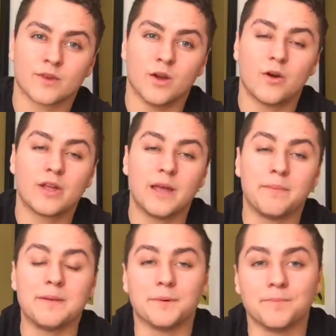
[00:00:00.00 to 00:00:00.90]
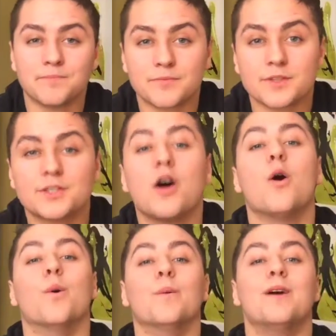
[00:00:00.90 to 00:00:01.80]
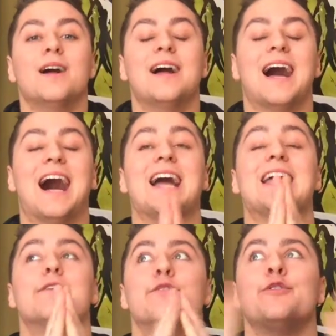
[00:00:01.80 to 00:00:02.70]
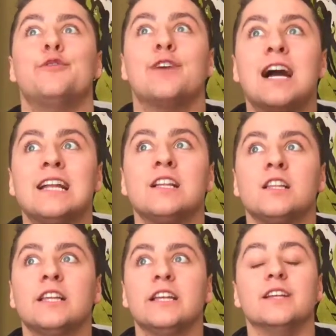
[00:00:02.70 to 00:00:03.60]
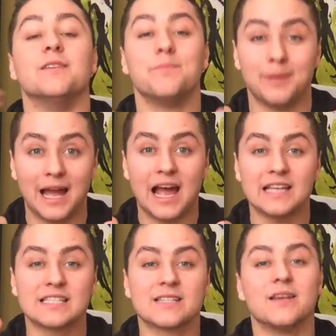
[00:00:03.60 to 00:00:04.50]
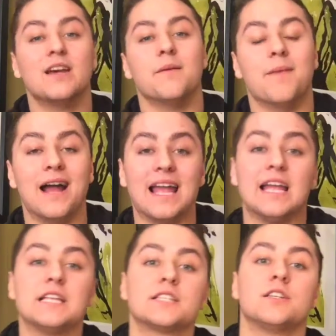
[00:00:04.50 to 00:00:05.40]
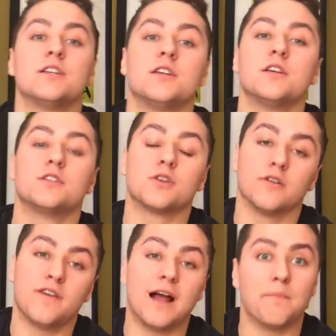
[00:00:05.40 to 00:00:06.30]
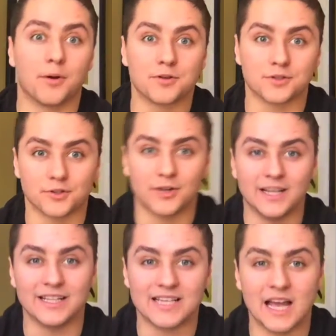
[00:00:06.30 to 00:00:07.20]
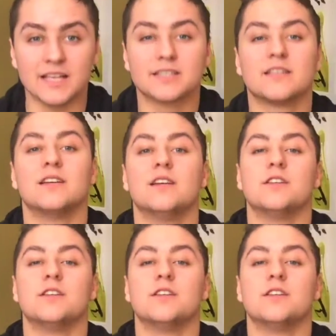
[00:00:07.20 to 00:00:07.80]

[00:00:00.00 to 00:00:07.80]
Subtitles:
Okay, people. So, I have finally passed my ACE certified personal training test.